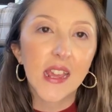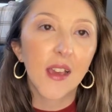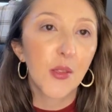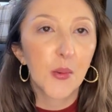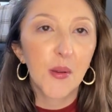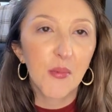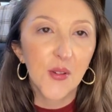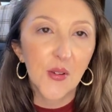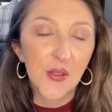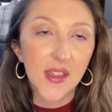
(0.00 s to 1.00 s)
other people
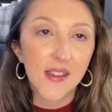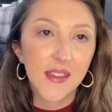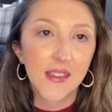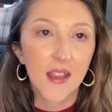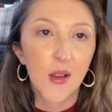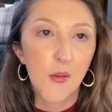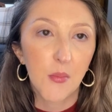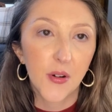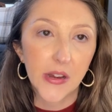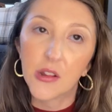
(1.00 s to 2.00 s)
do this,
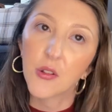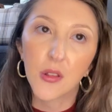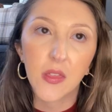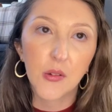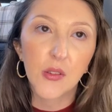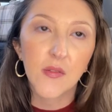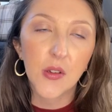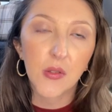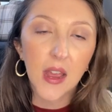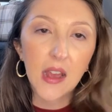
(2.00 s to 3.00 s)
particularly those of you
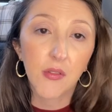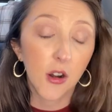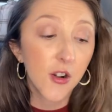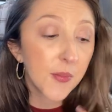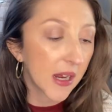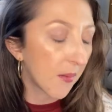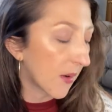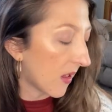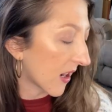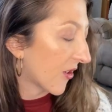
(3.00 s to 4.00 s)
that have large makeup
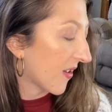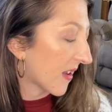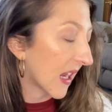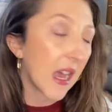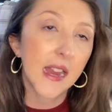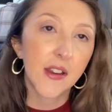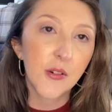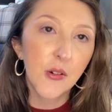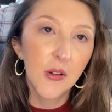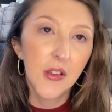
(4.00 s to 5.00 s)
collections like I
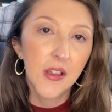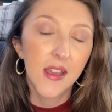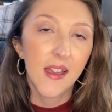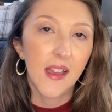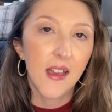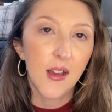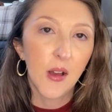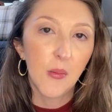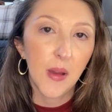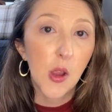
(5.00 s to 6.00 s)
do.
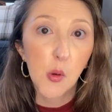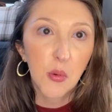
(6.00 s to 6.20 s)
I hope you